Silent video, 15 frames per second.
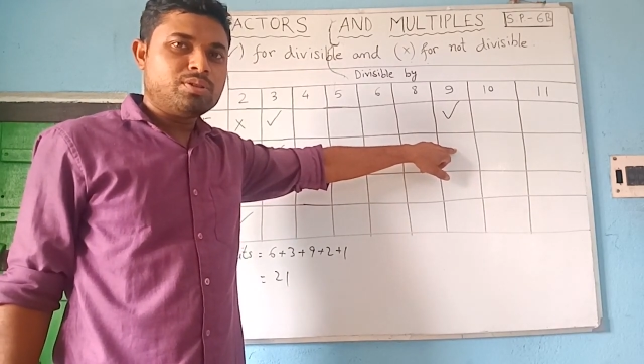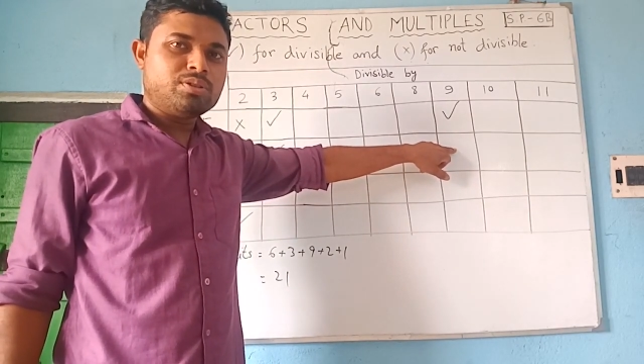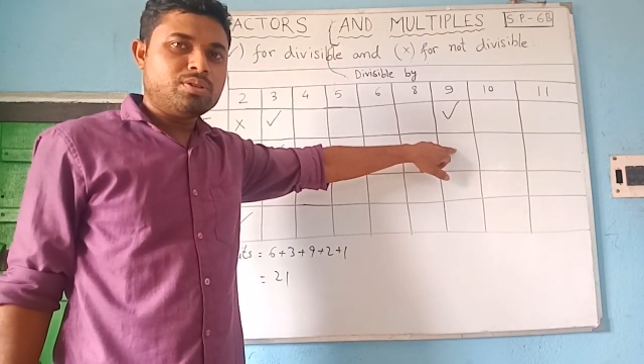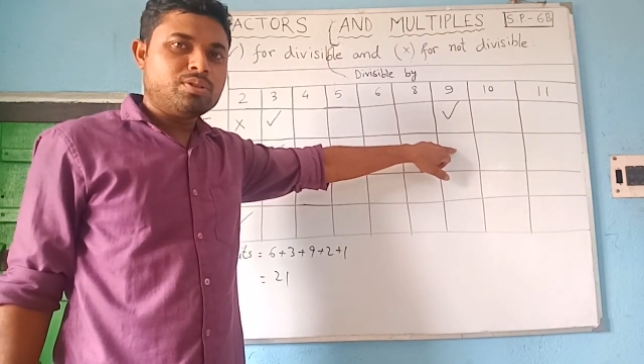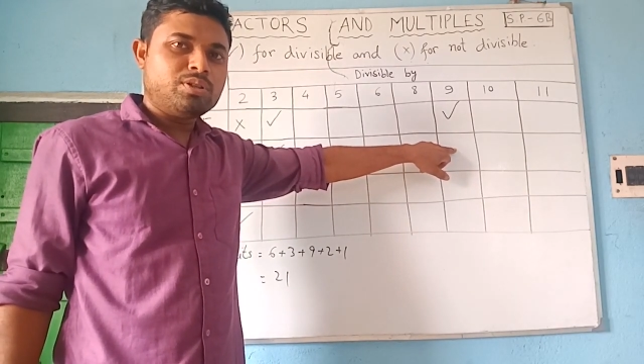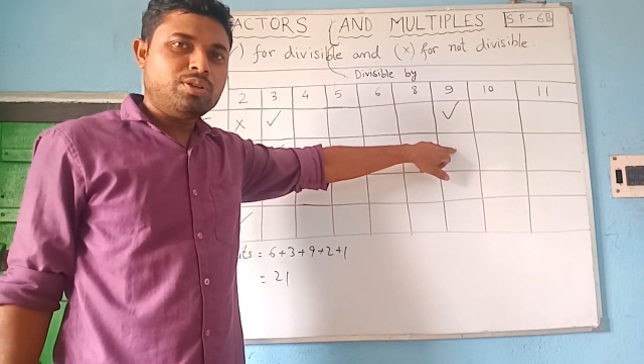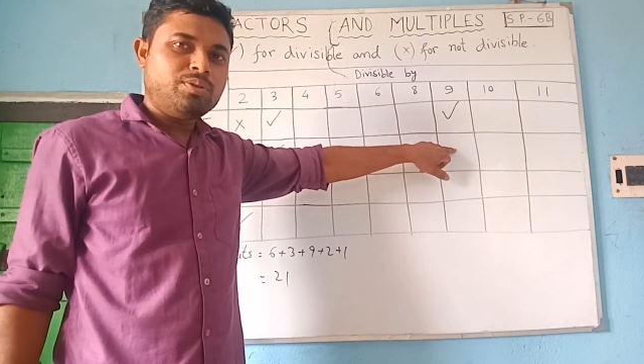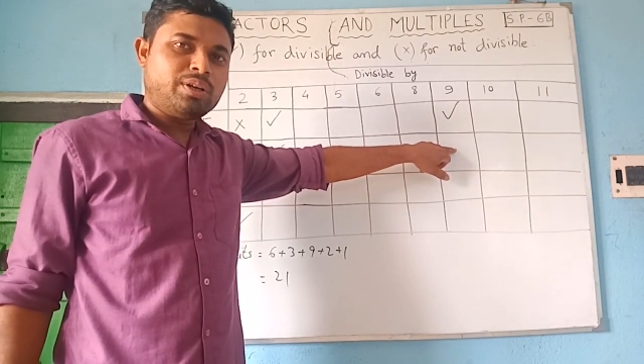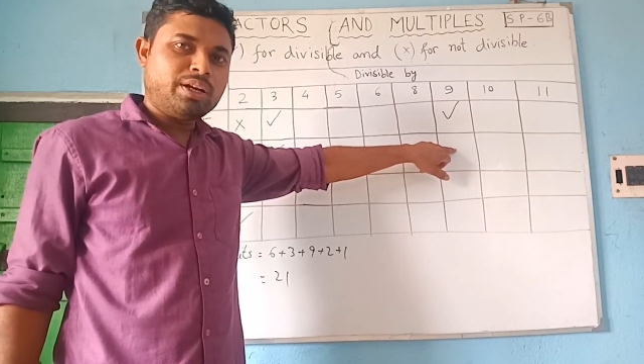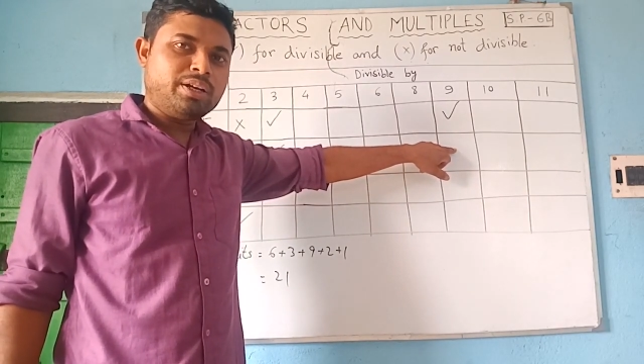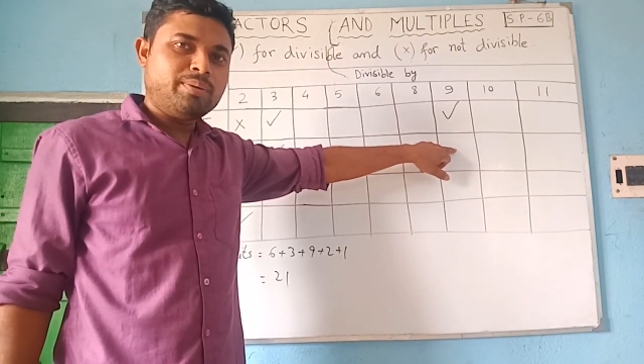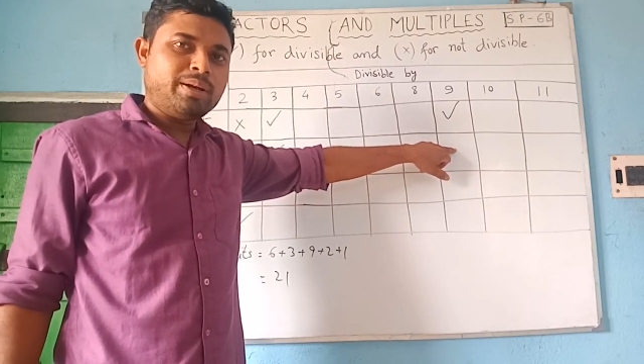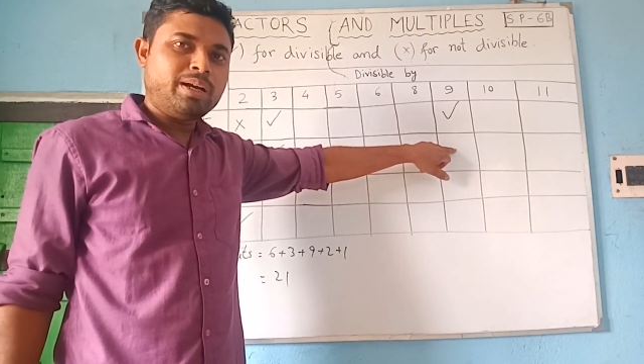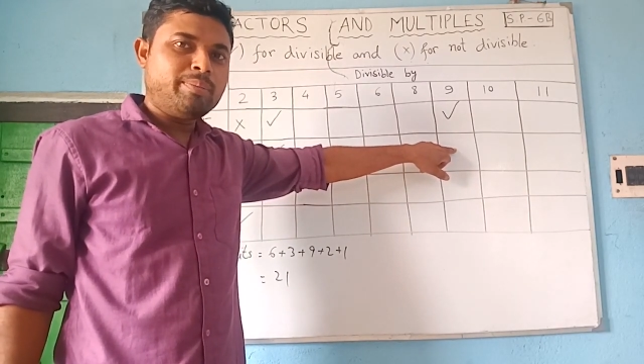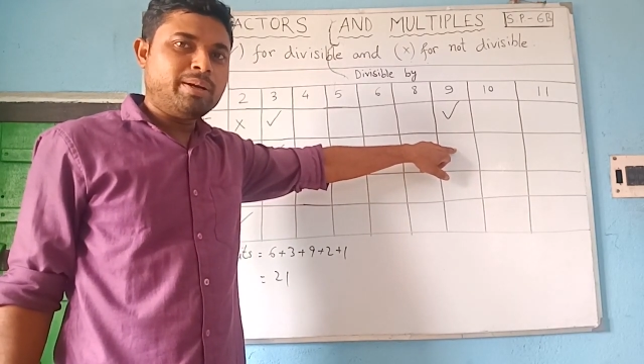You can
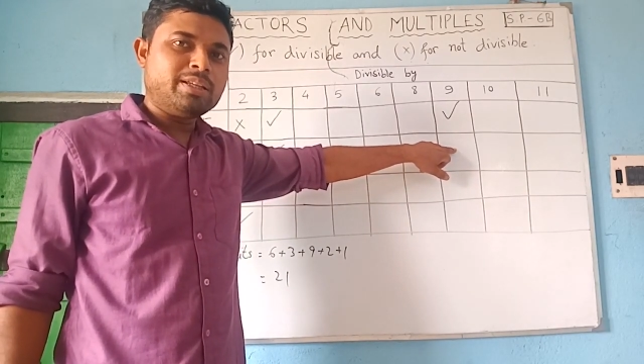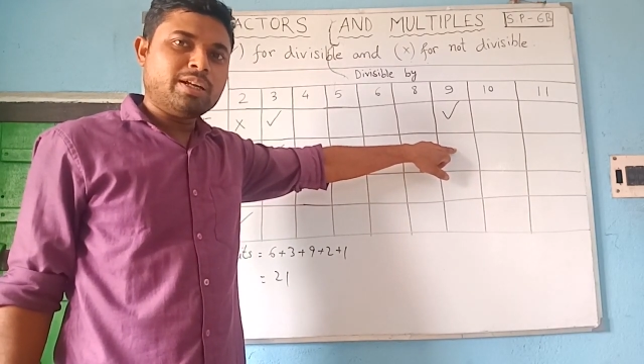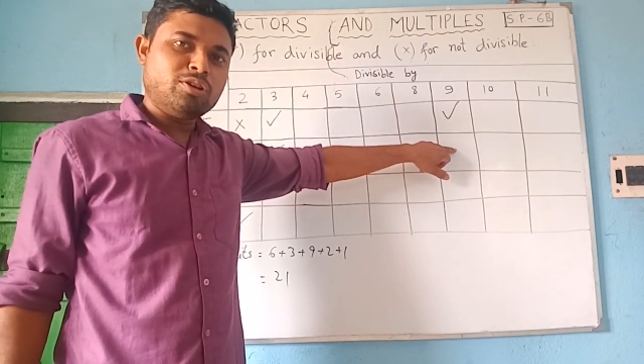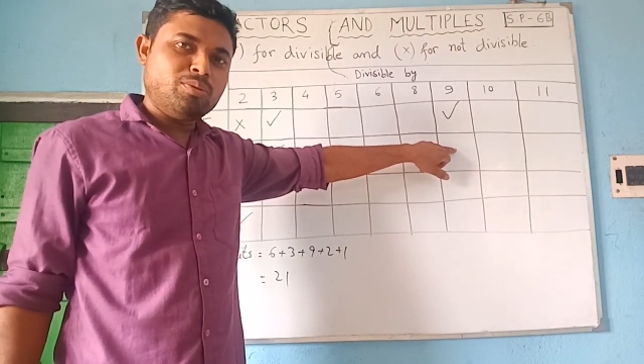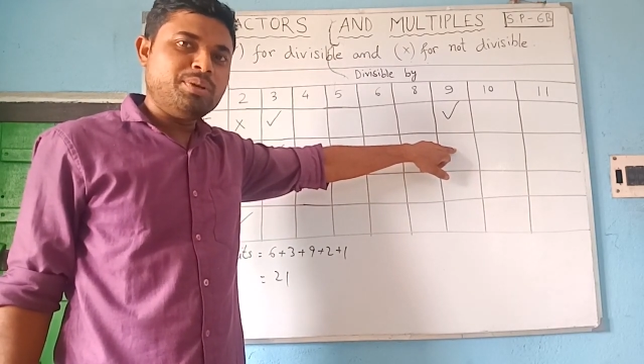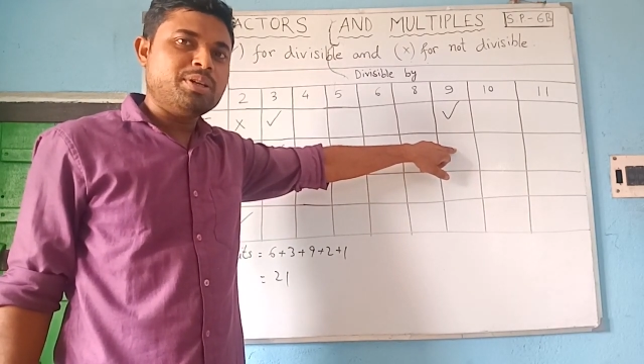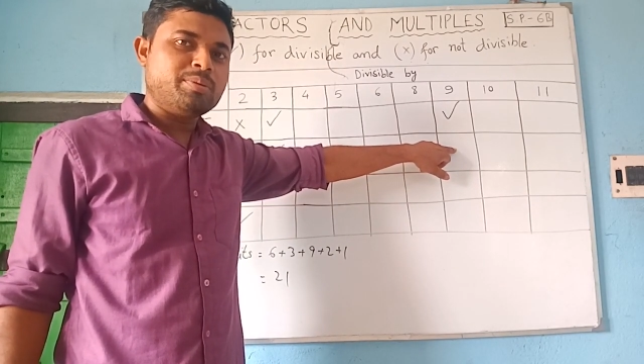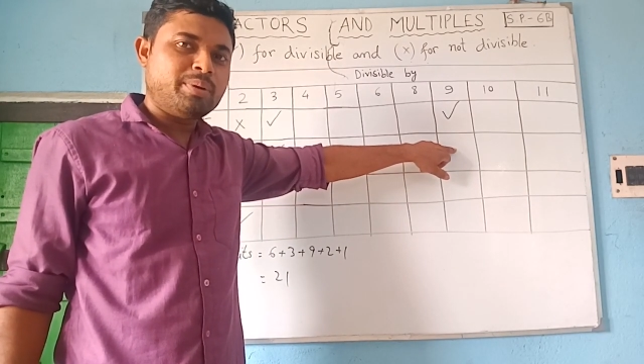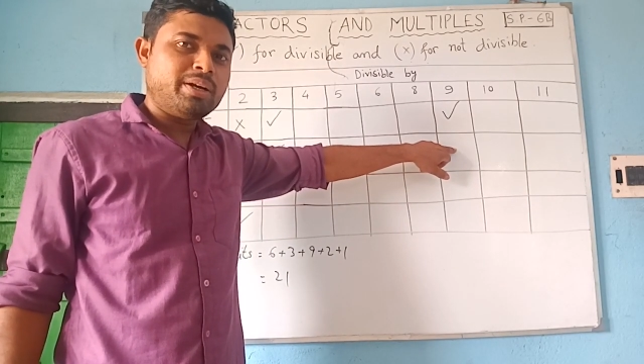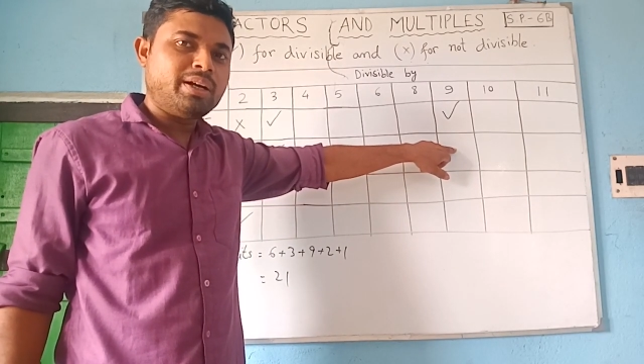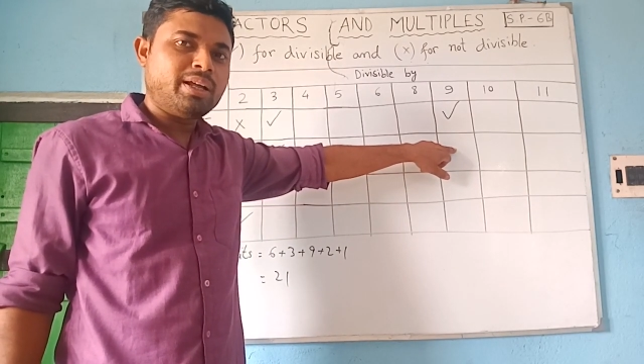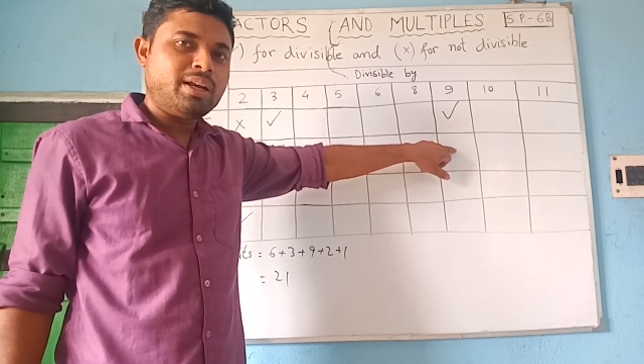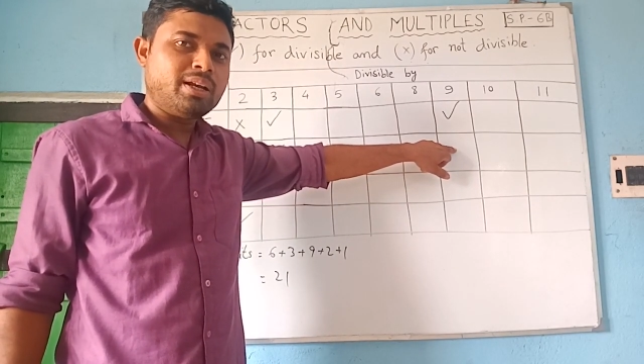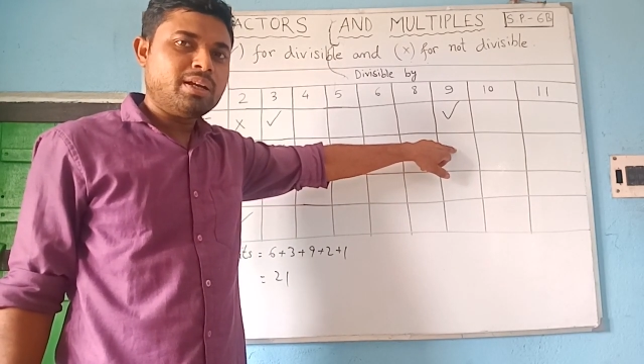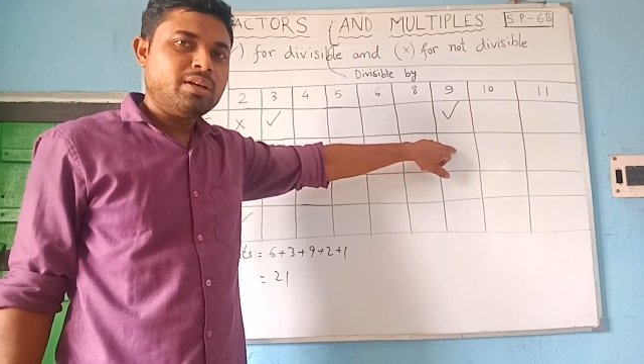divide, but there will be
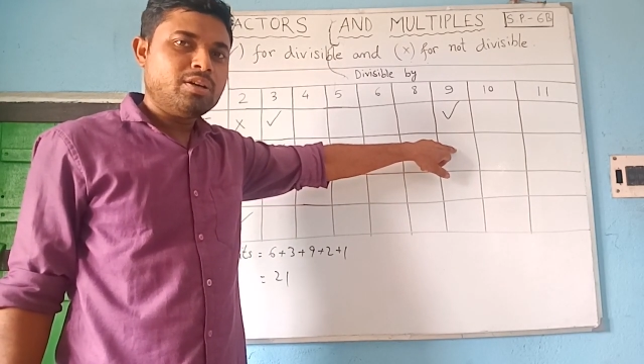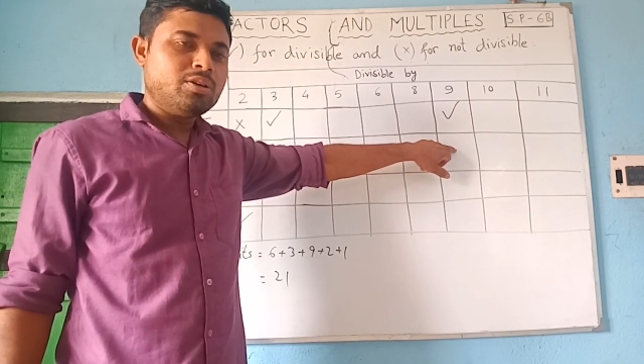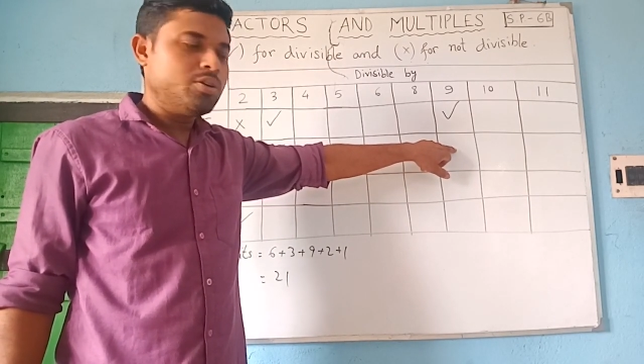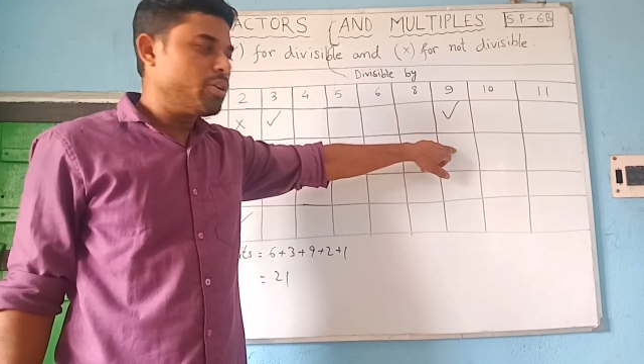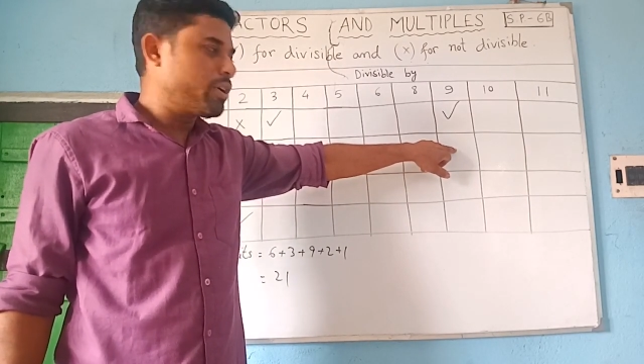remainder.